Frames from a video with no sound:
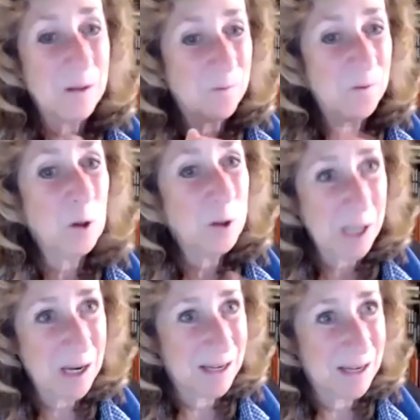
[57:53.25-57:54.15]
full
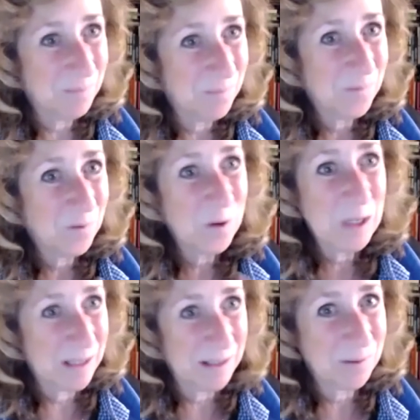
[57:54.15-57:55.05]
time
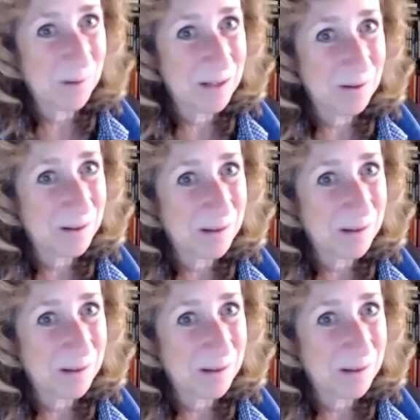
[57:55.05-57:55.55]
freelance writers.